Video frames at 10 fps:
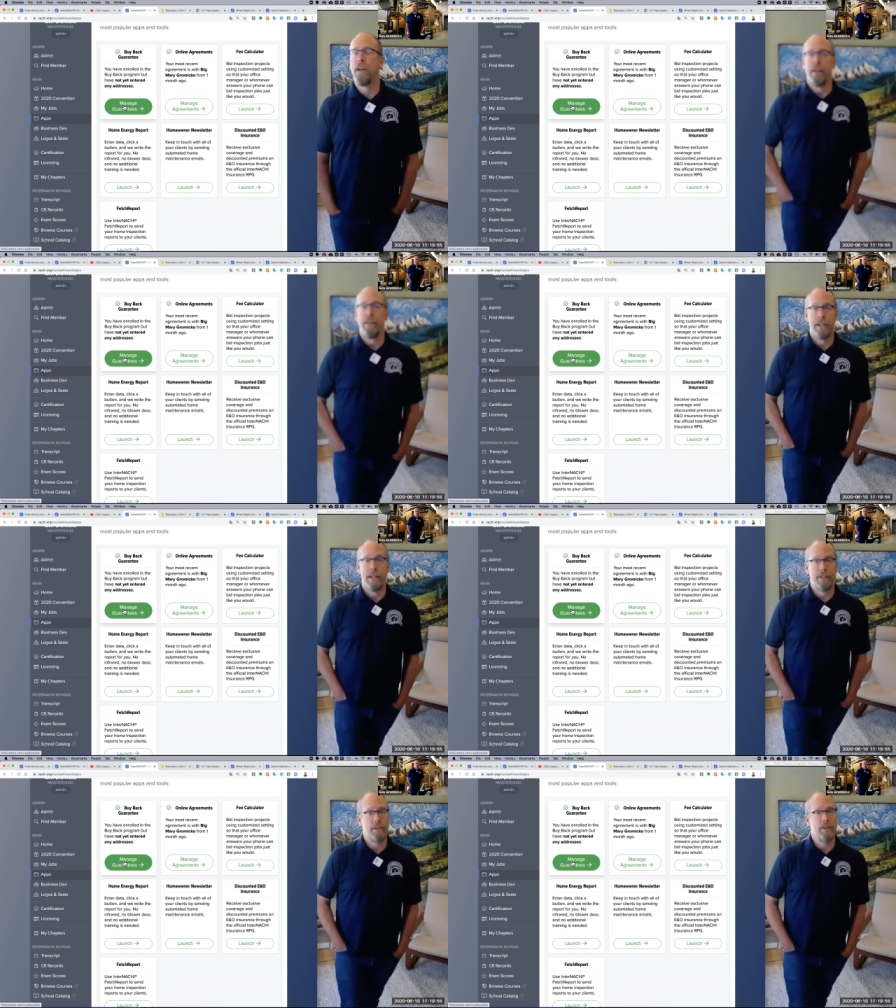that's
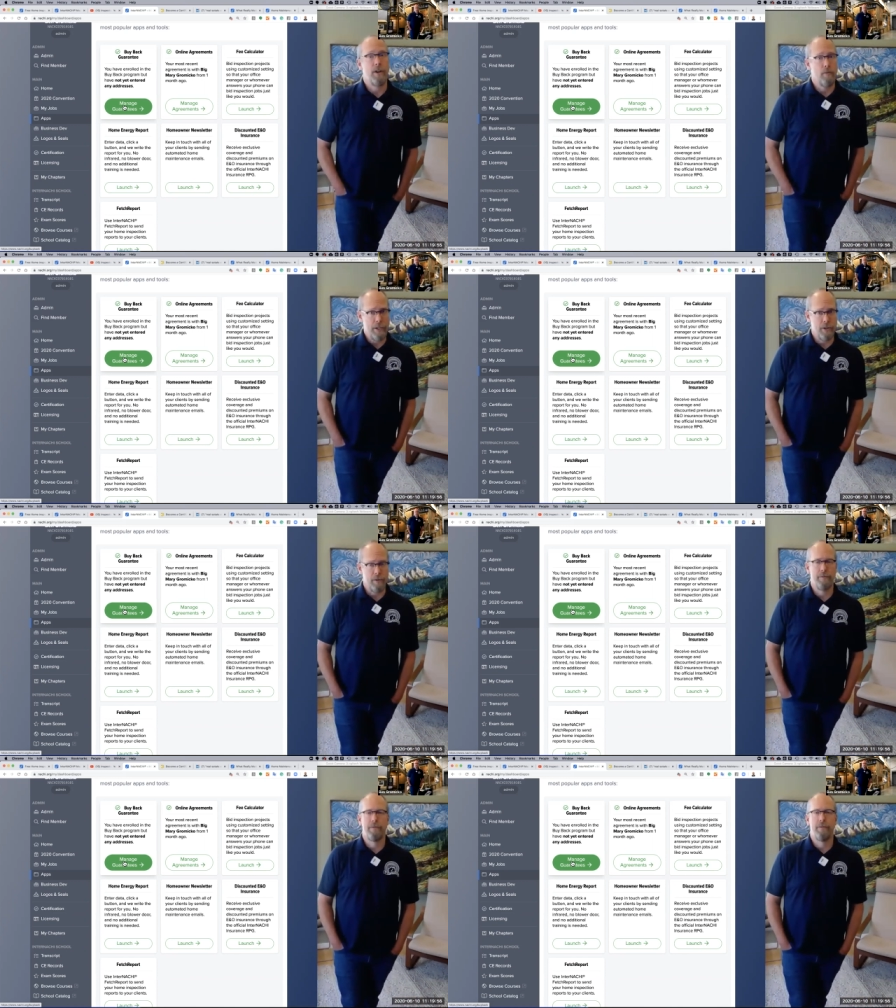original
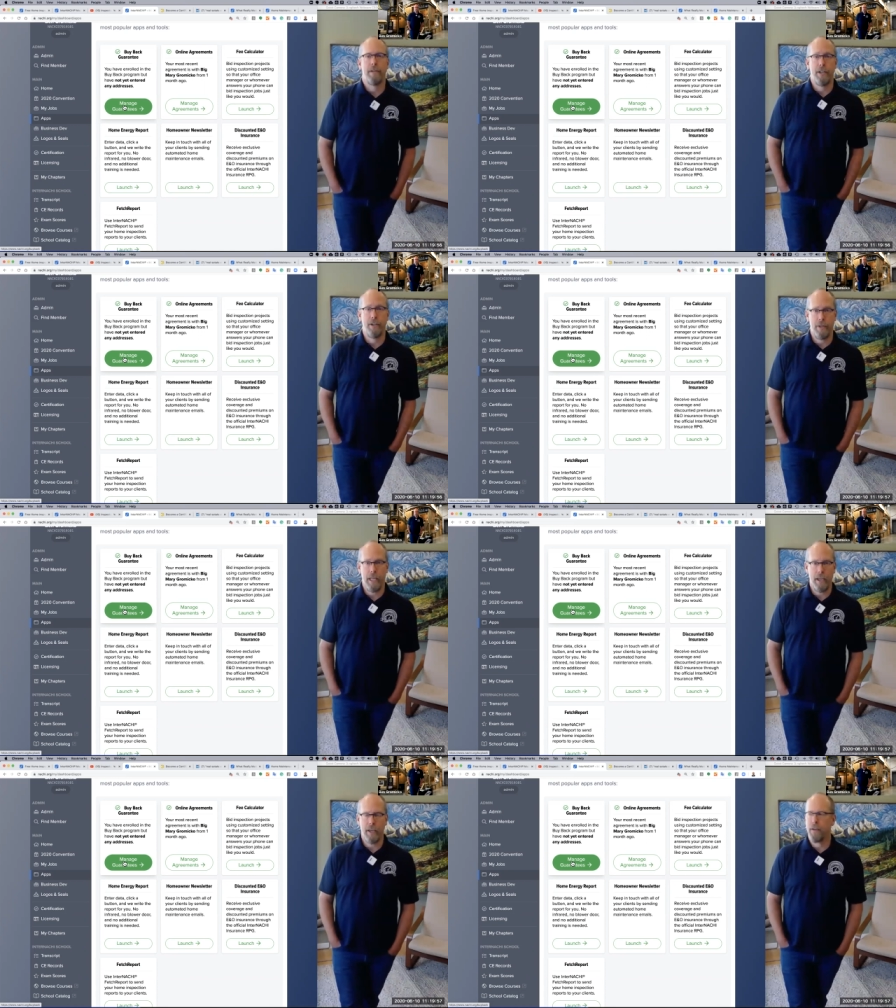and
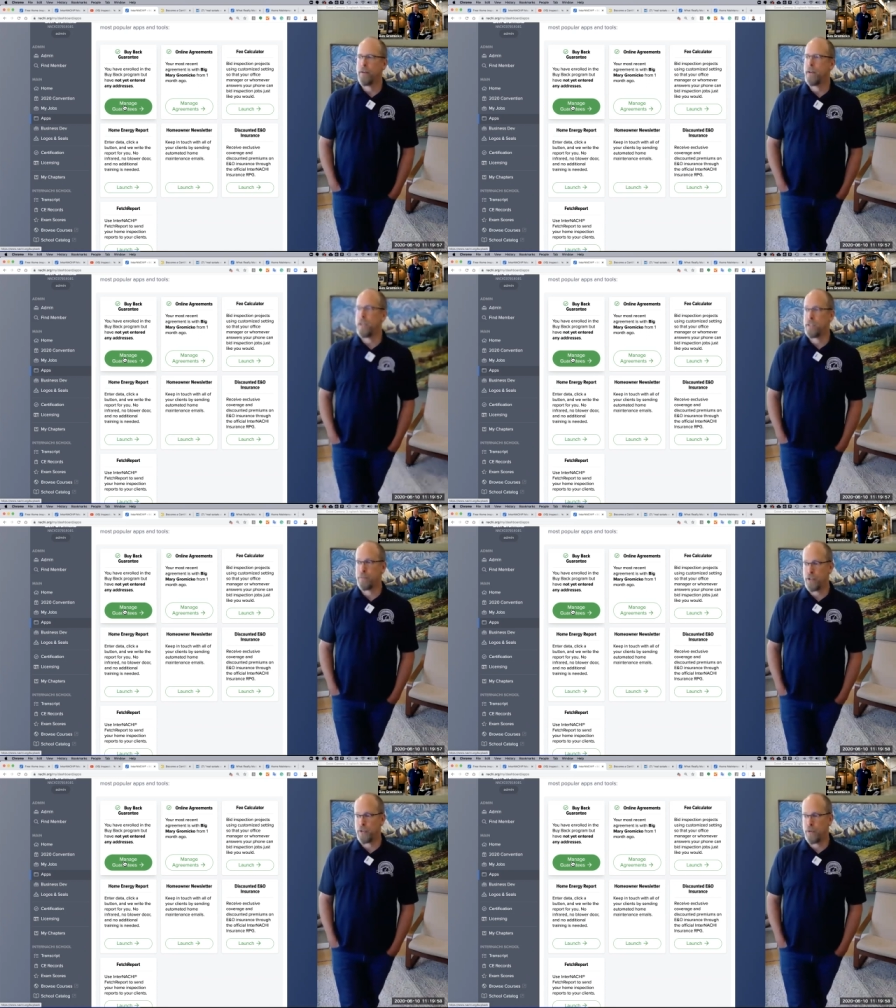unique and
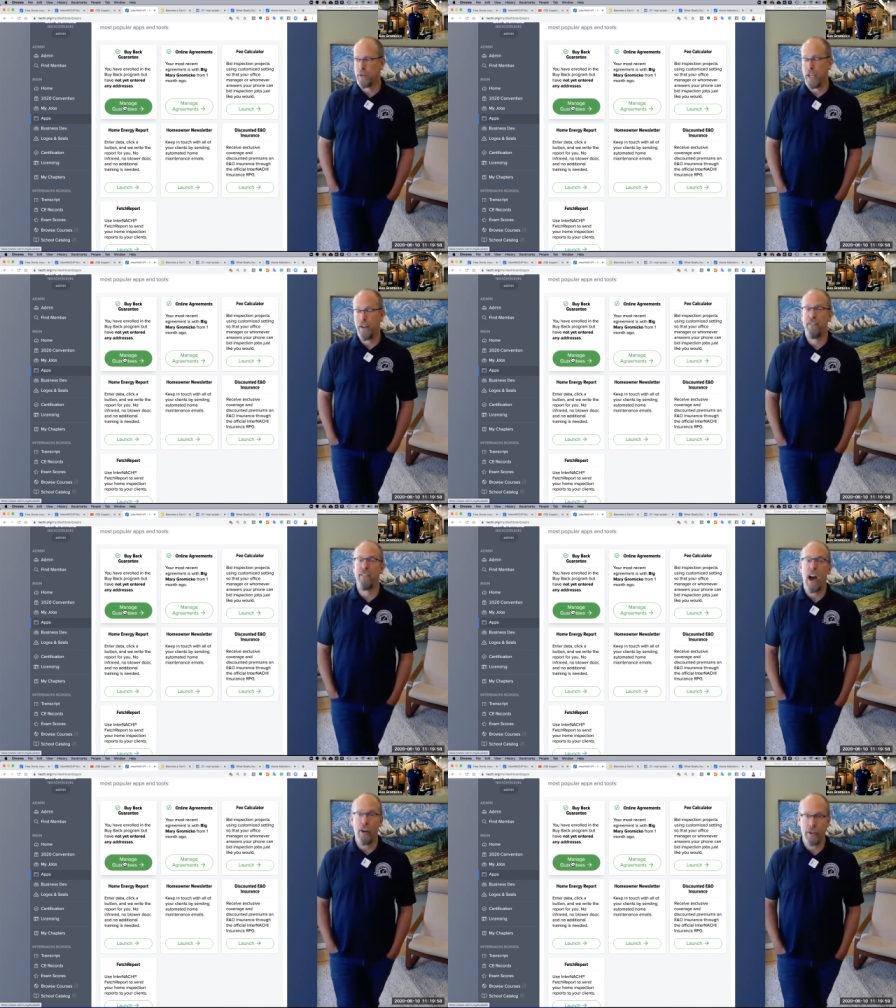special and a
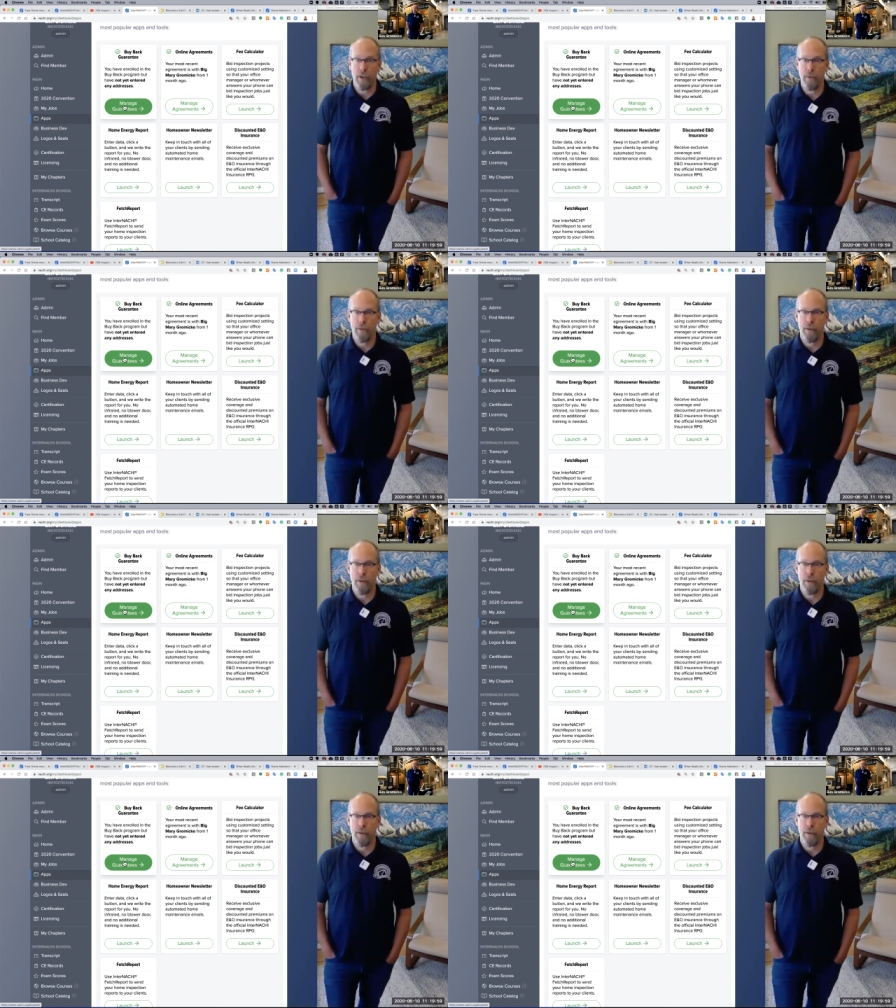value